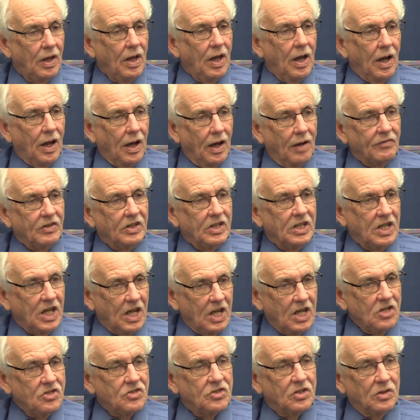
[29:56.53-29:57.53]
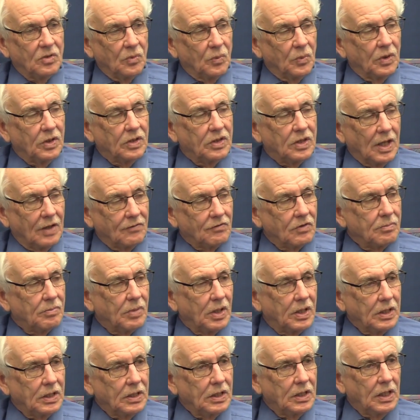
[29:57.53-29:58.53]
of engaging with
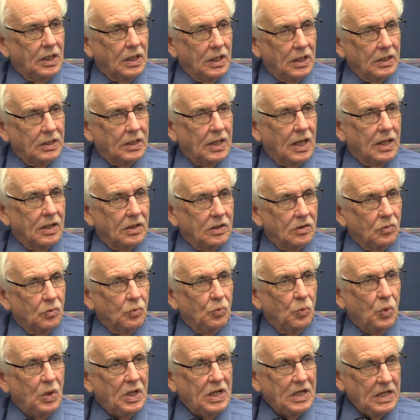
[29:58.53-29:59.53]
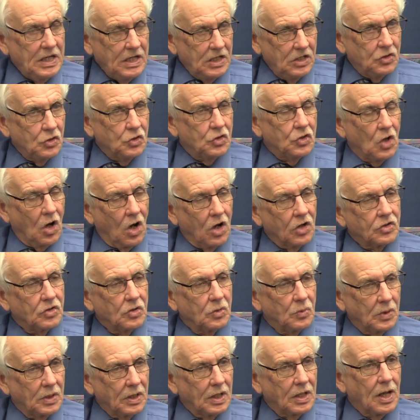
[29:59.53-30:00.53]
everybody that we need to talk to
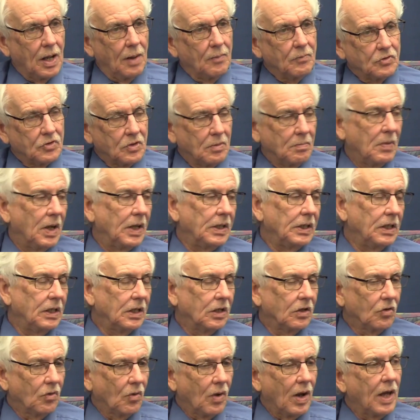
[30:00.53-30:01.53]
when it comes to money and grants.